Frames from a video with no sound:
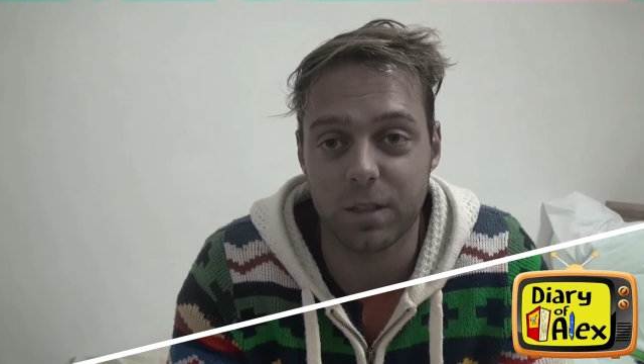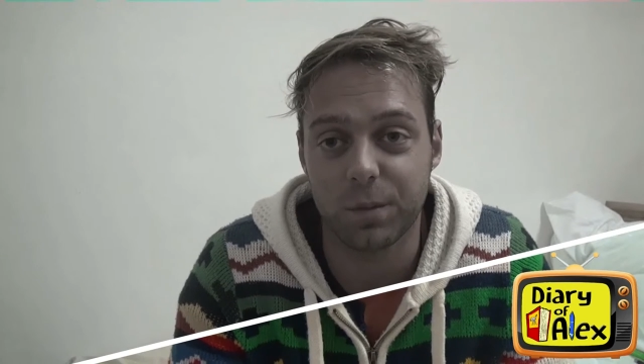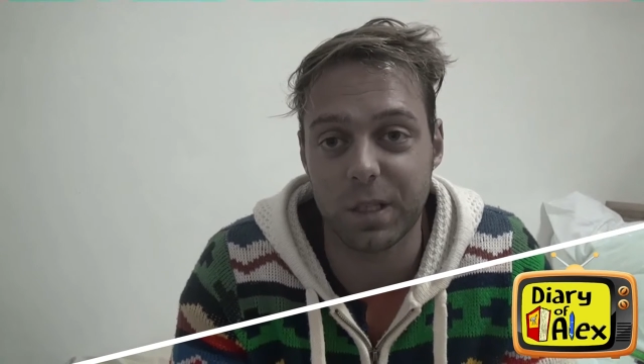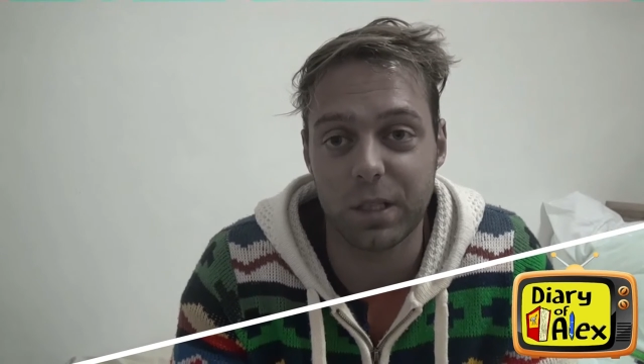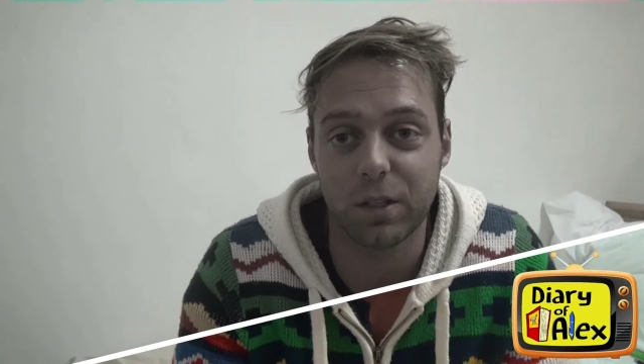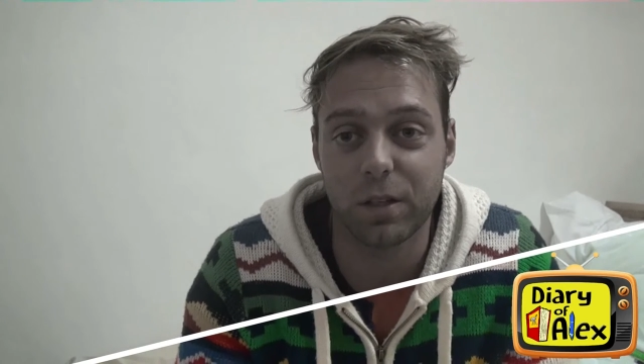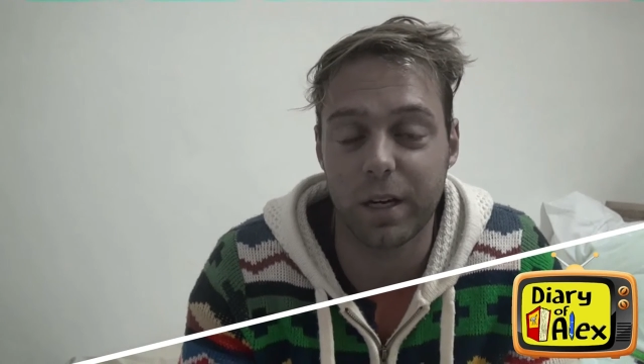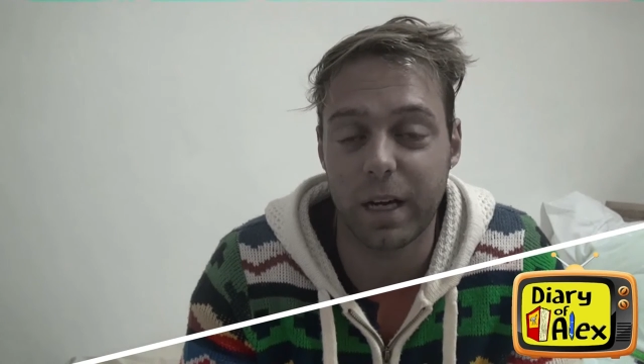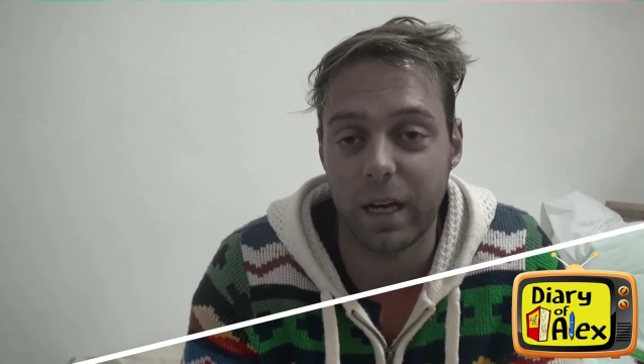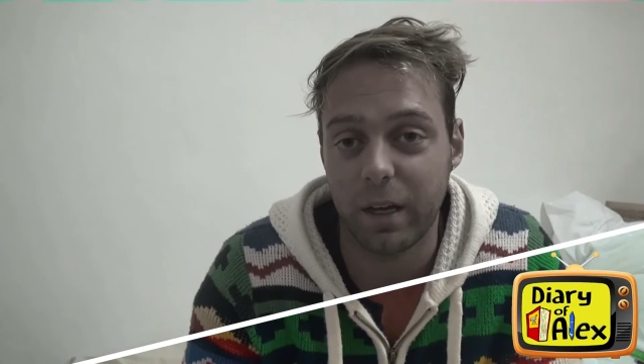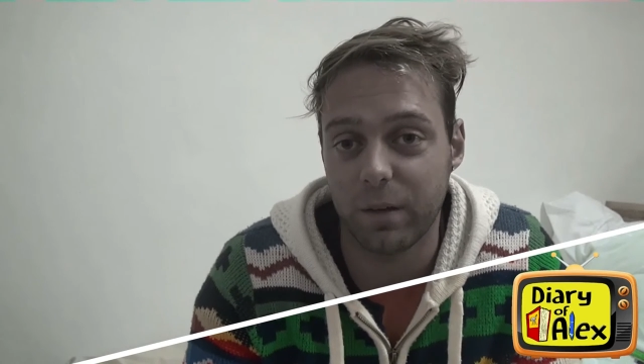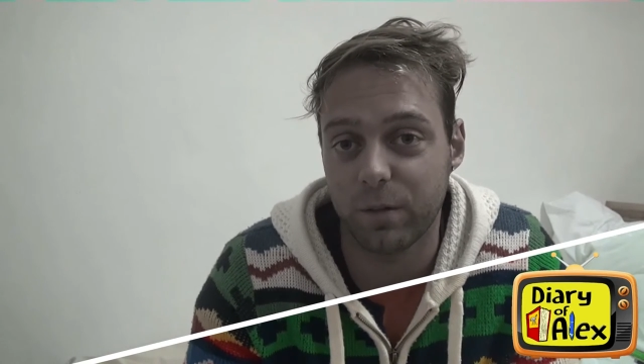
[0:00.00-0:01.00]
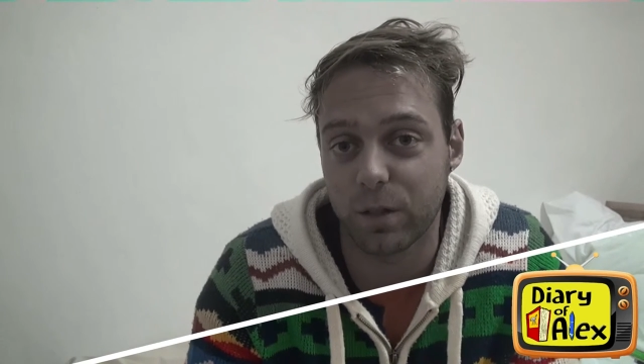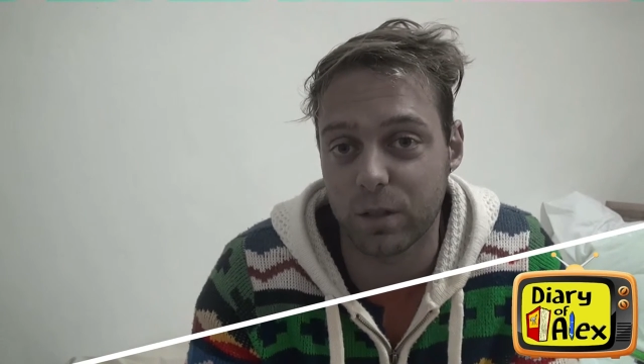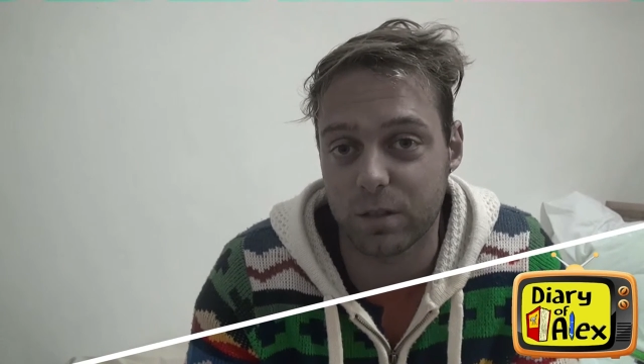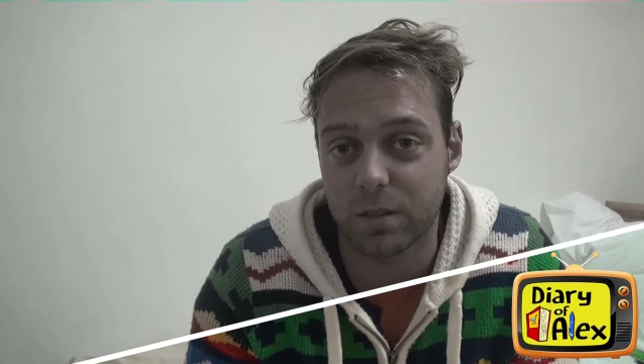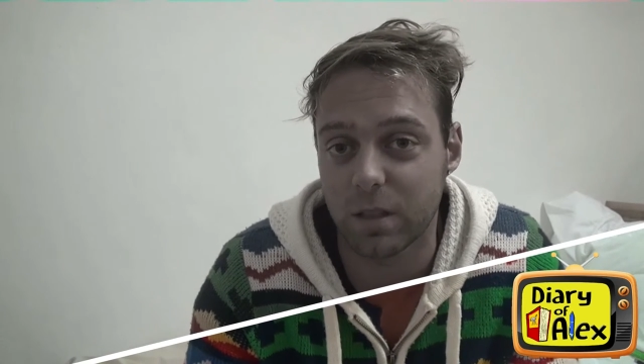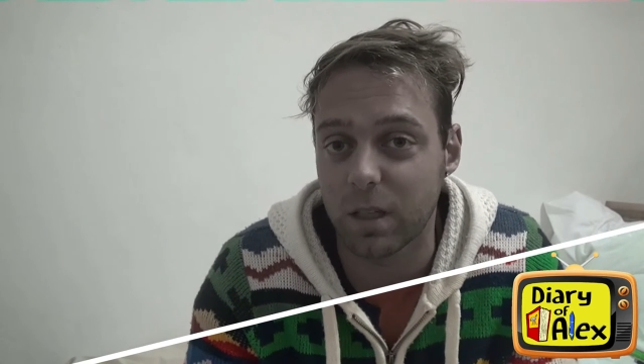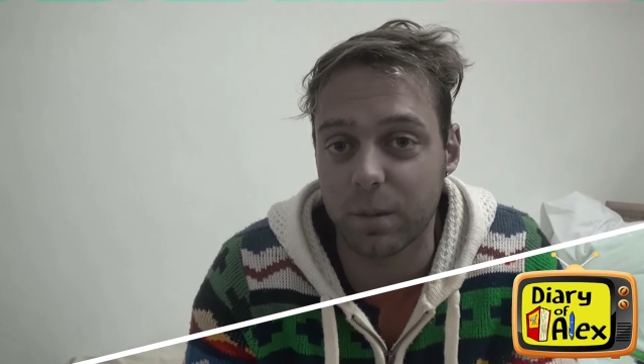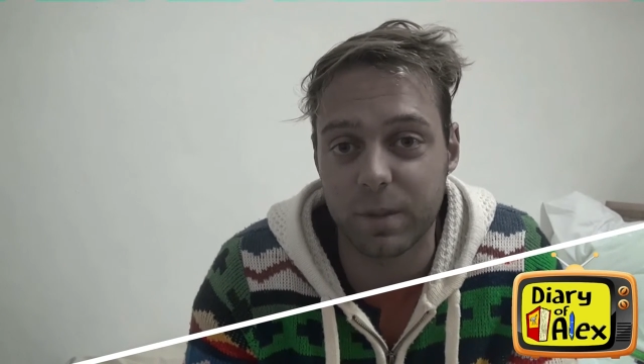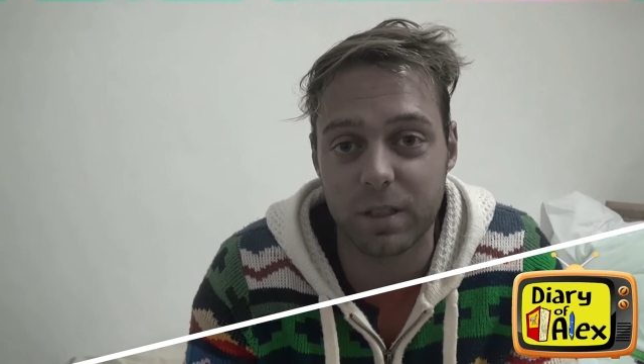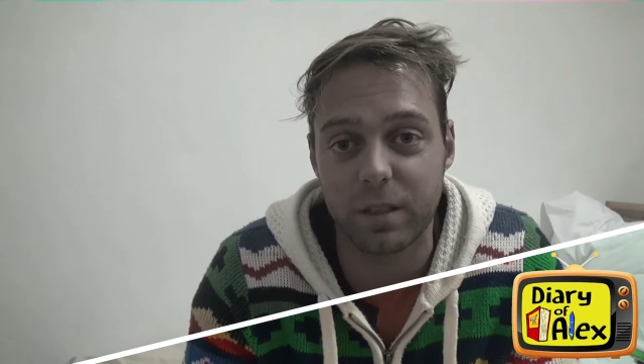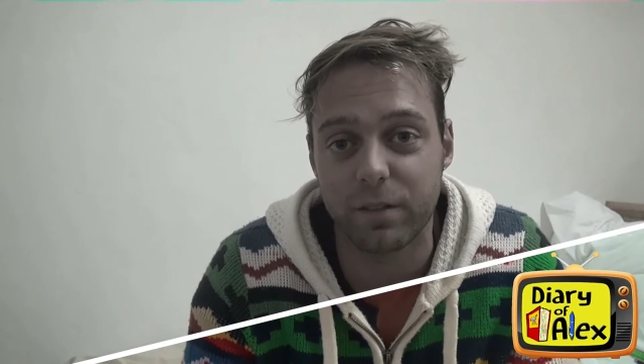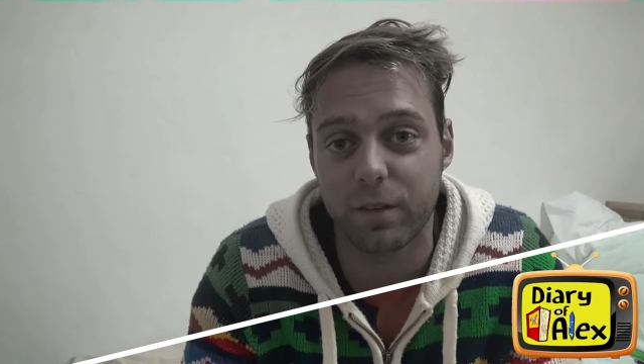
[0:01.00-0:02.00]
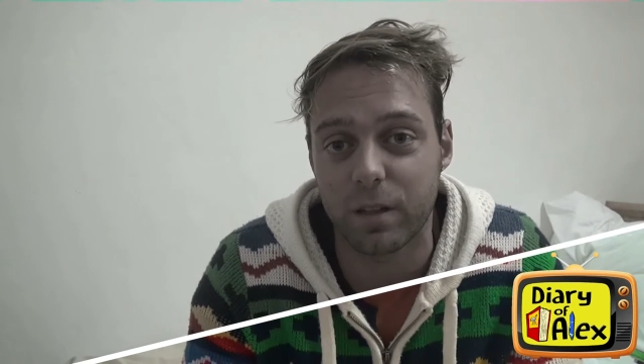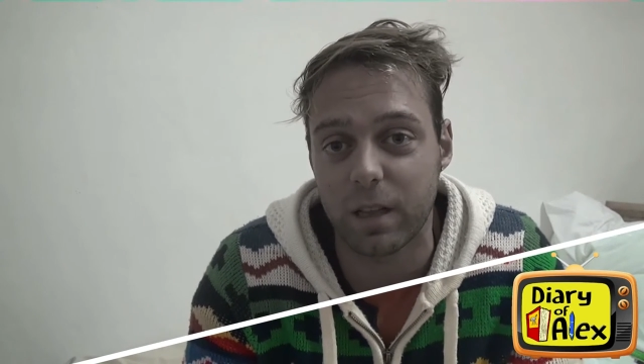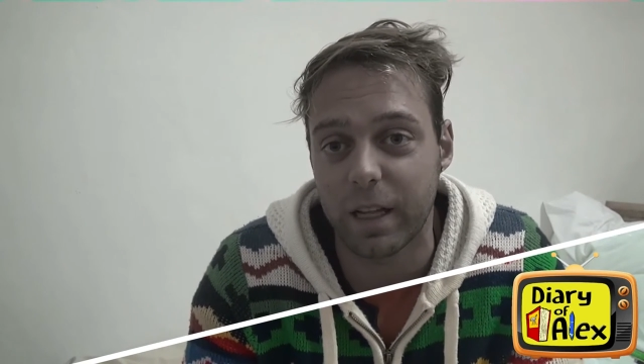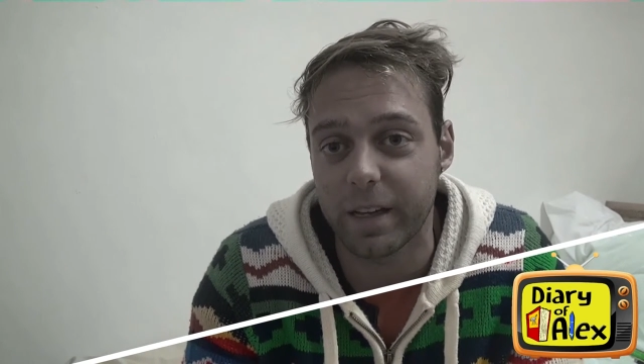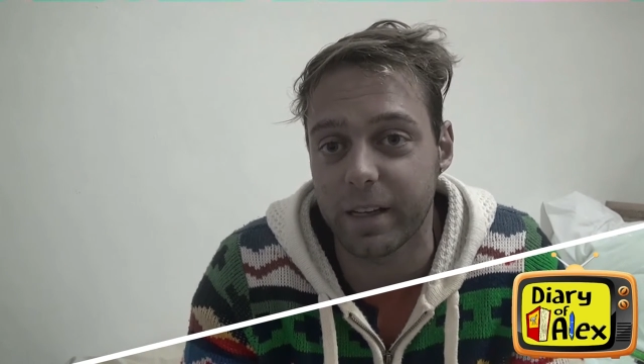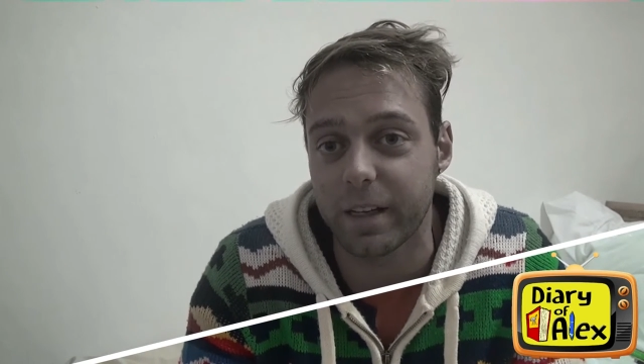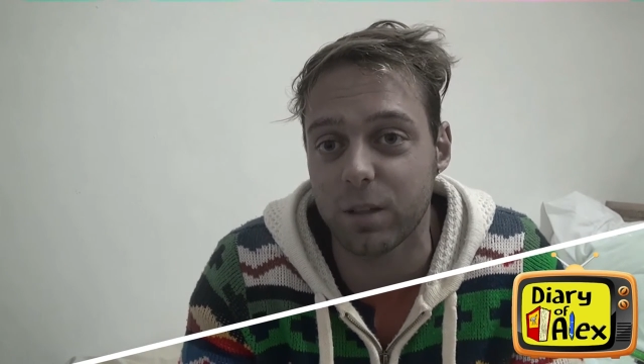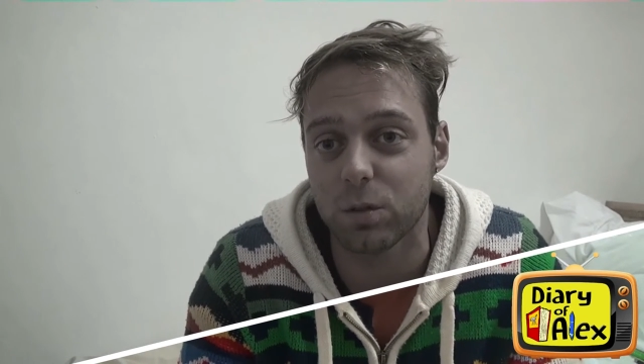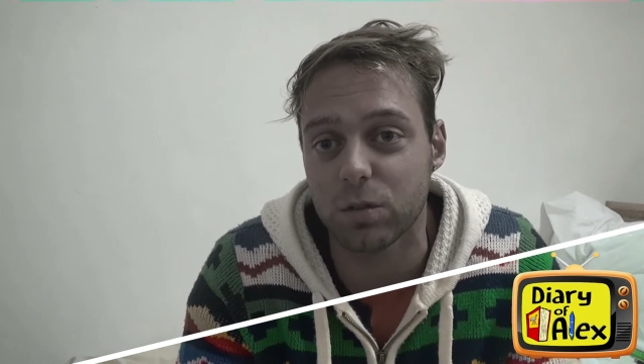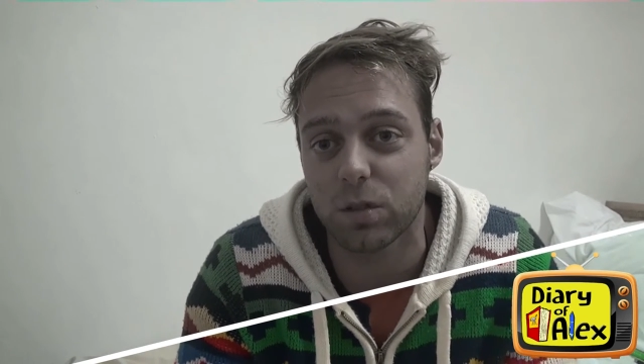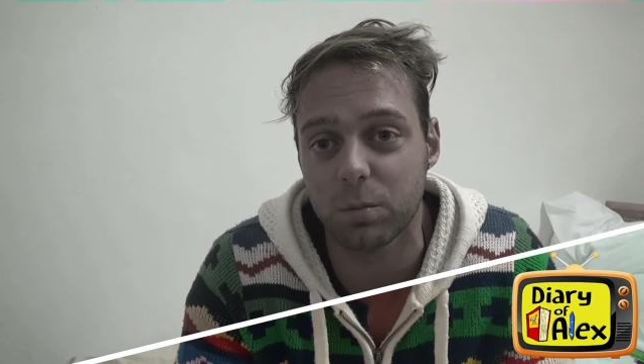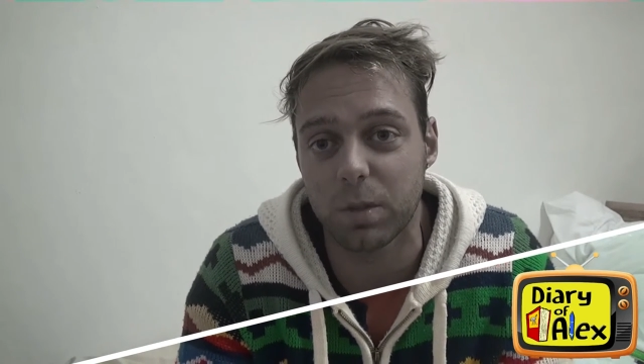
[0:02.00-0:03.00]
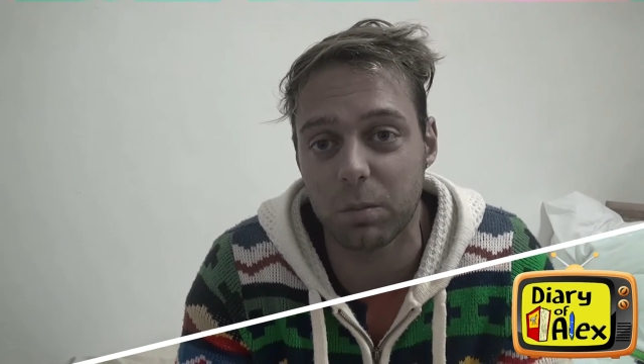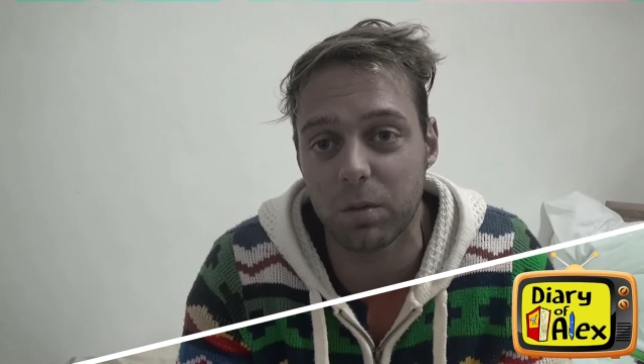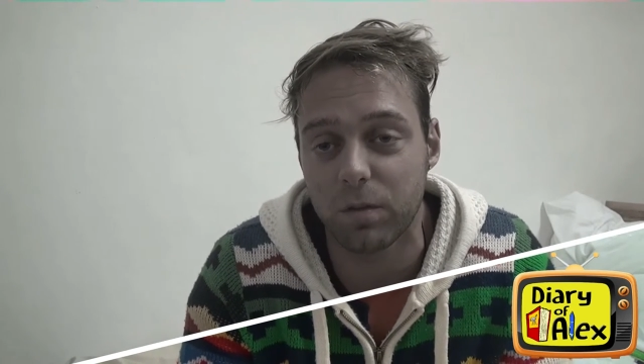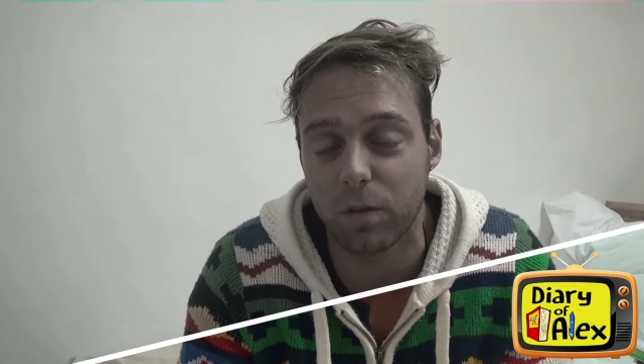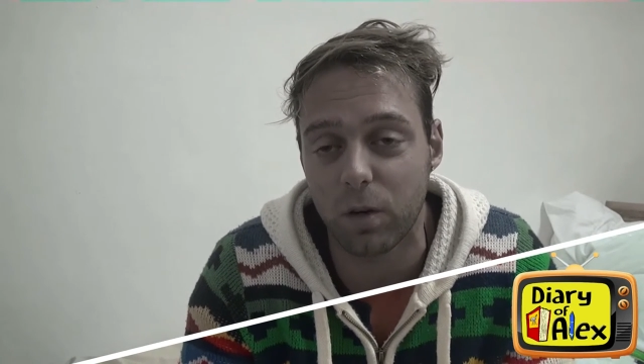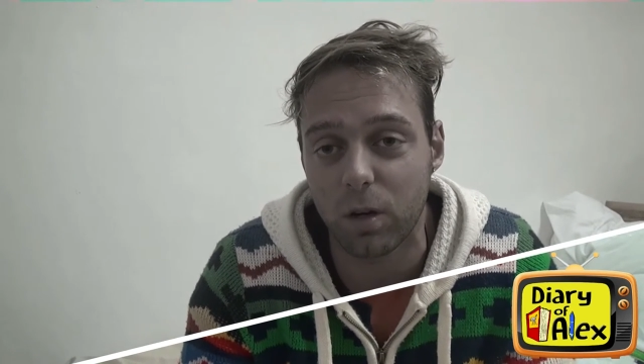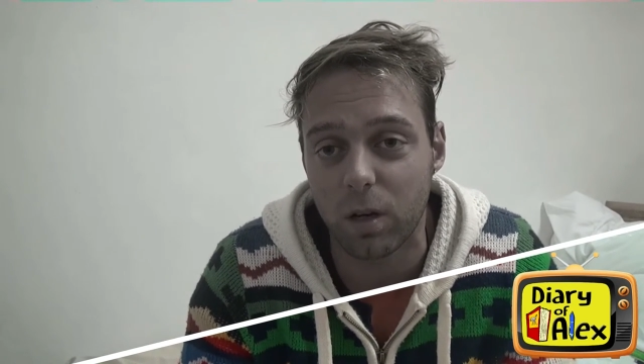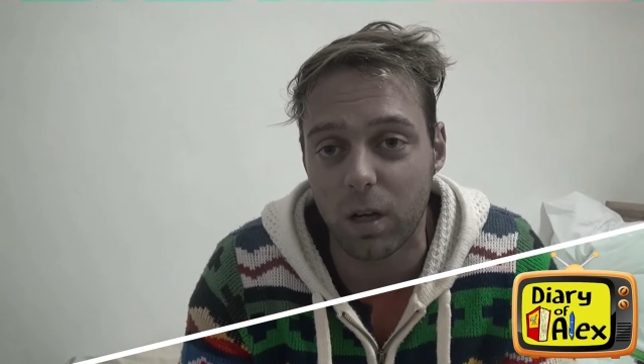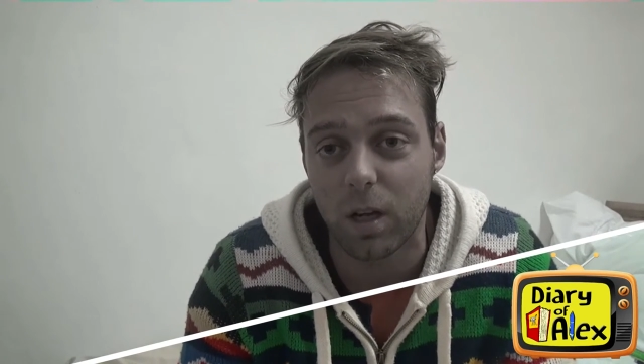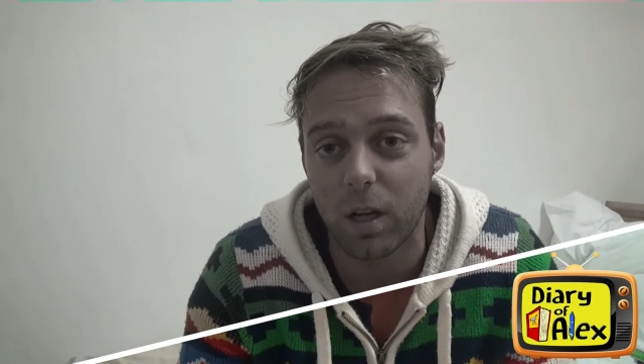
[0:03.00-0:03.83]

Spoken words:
in the video I was a little bit different like I used to be before.